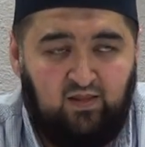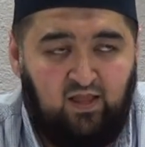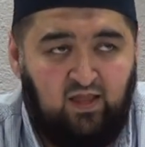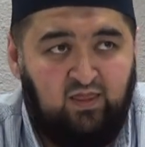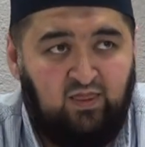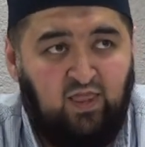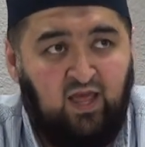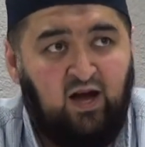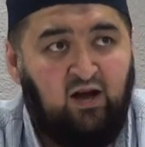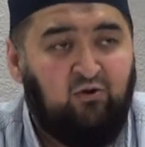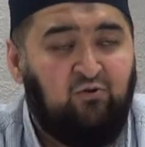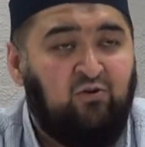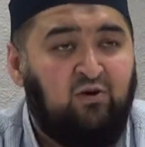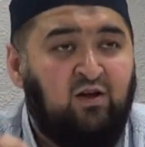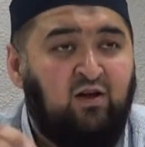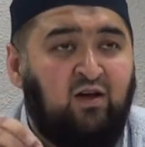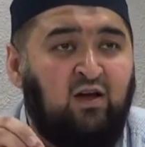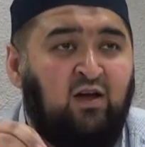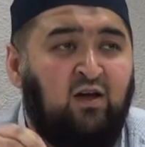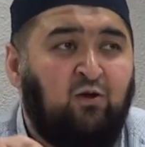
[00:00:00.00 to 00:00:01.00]
Now,
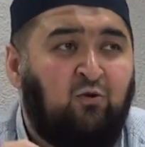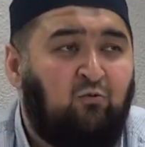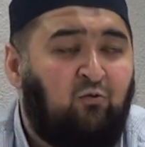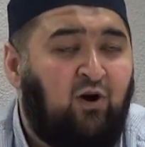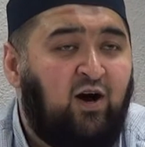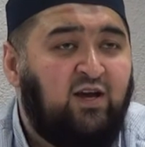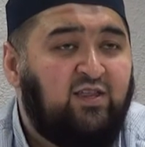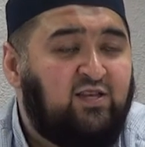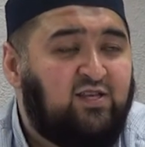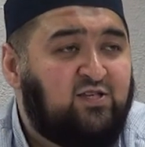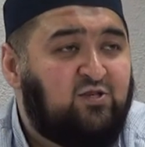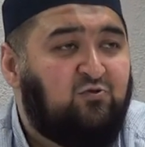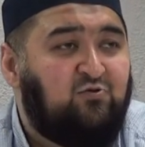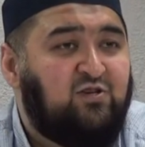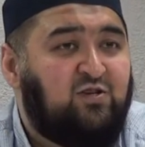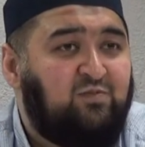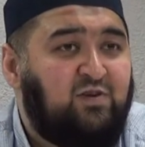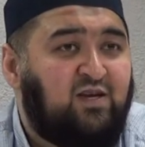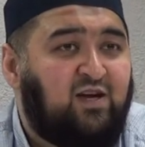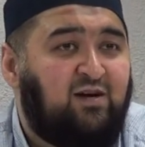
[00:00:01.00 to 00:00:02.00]
why this is going
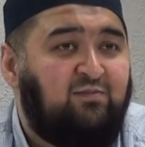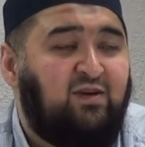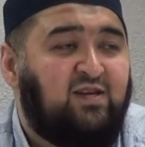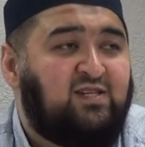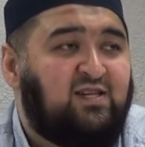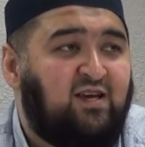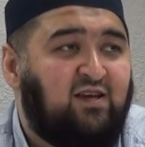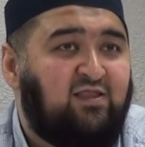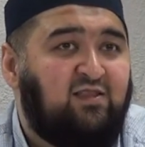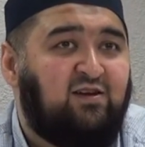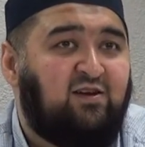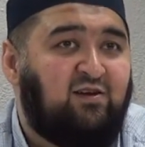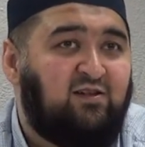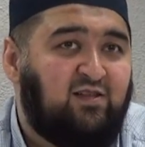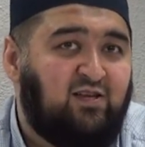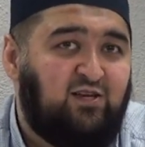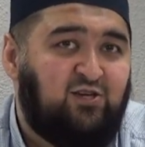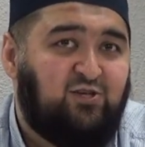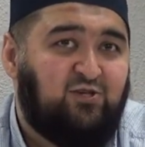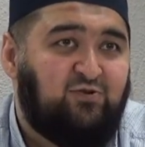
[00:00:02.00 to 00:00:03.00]
to become a technical
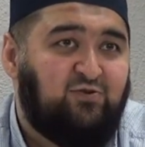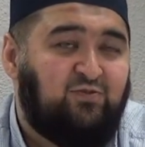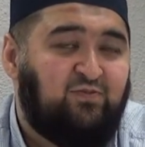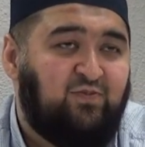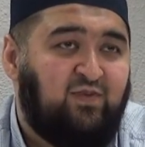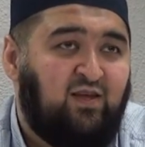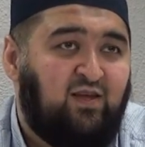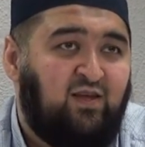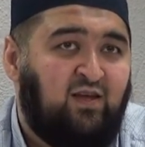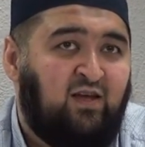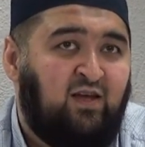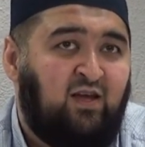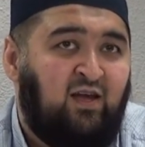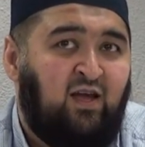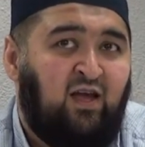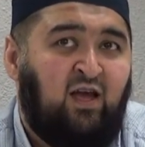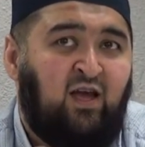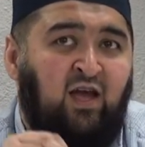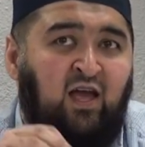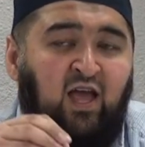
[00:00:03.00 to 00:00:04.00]
issue.
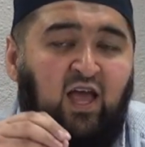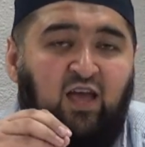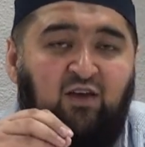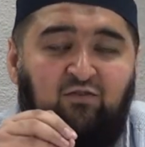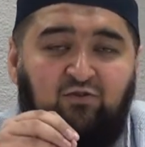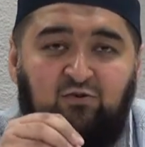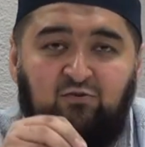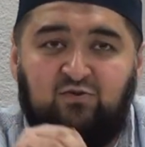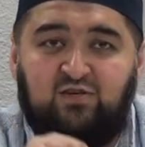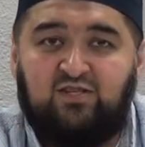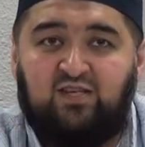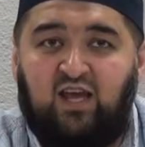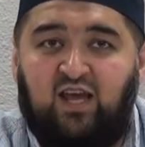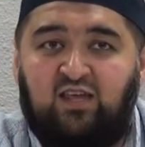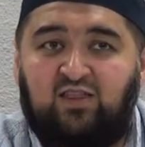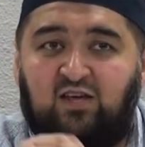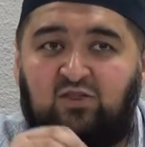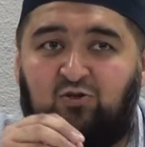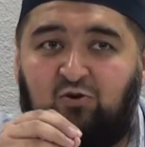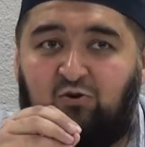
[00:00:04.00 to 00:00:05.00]
If you say
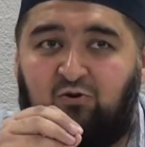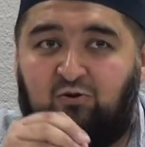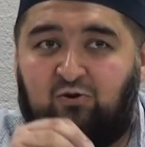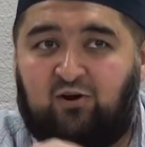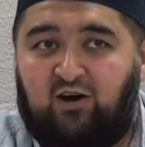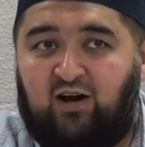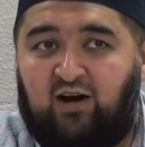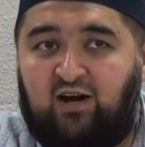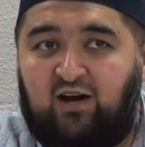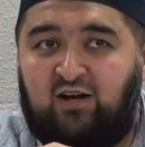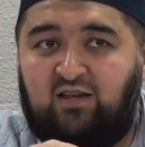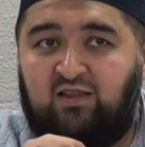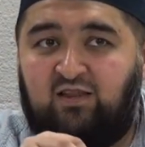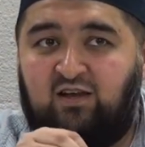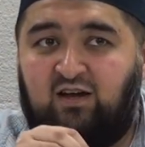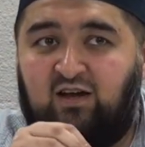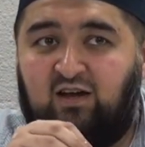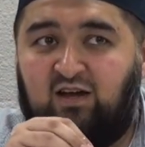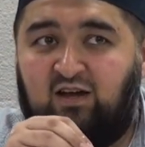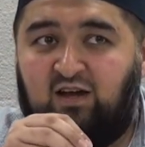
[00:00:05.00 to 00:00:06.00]
that the
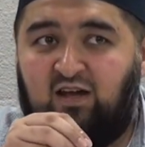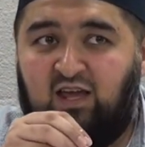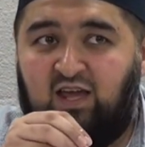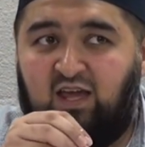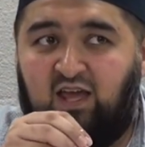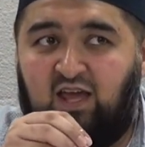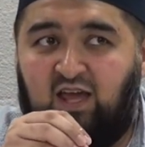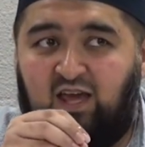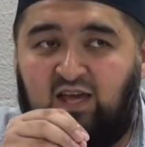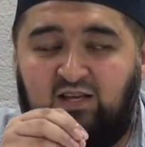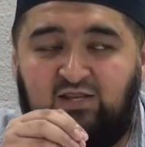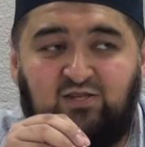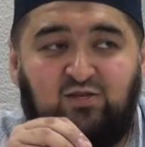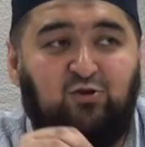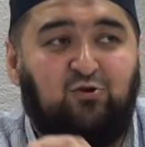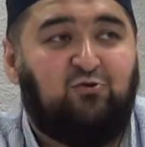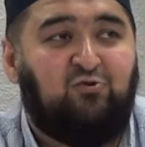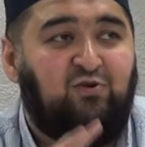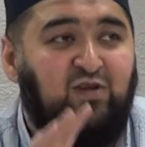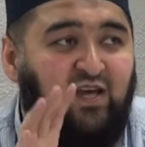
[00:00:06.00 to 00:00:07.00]
Quran is
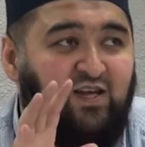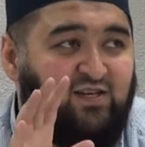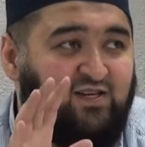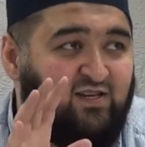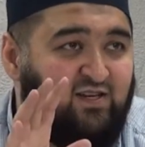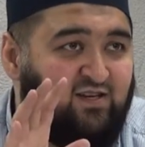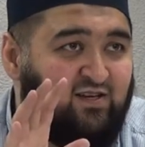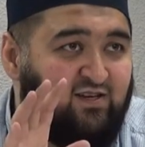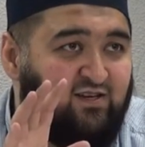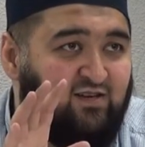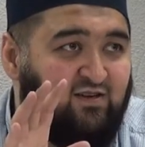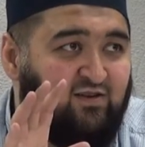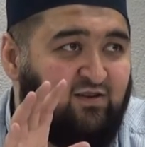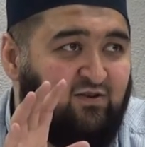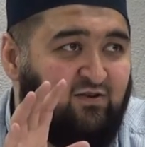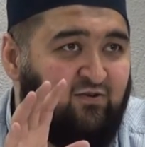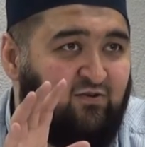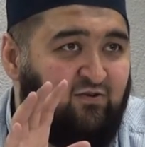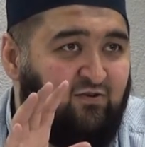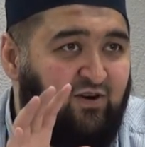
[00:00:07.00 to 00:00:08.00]
created,
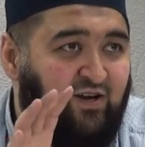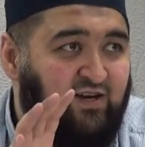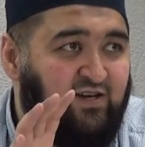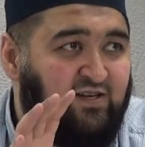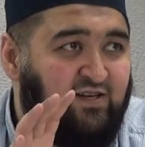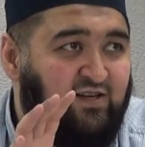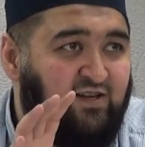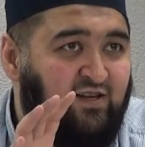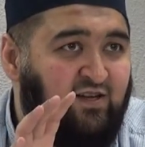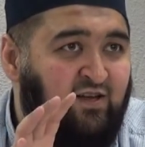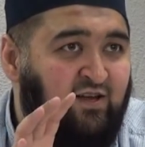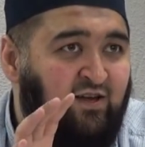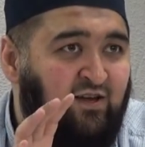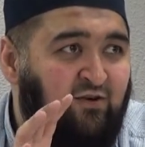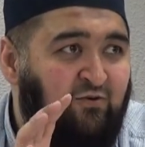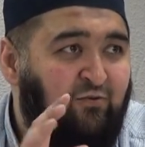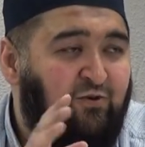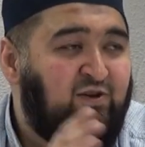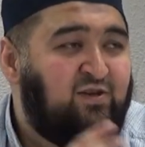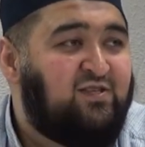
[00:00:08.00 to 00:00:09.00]
right?
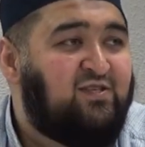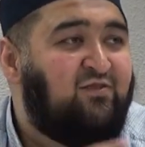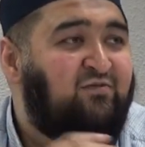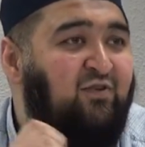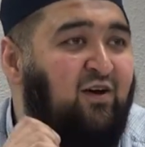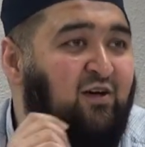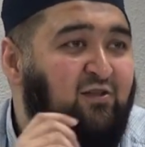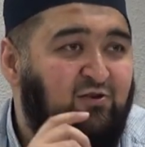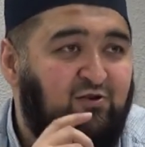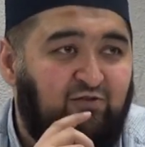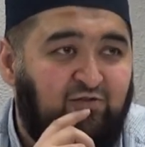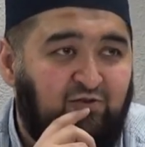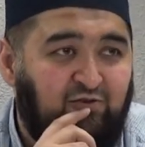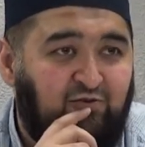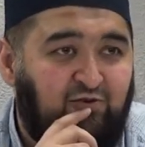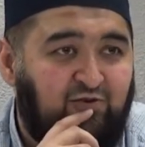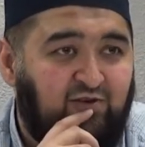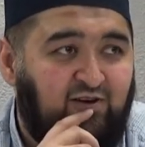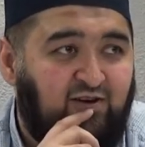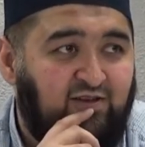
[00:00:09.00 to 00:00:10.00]
What is the value of the
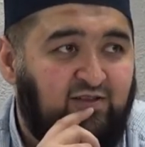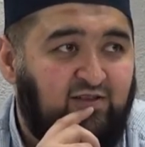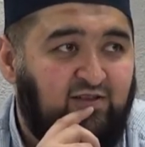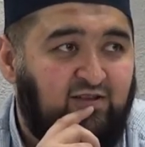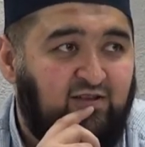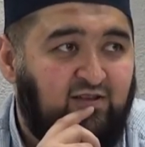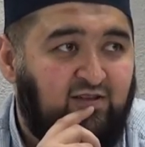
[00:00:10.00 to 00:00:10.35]
Quran?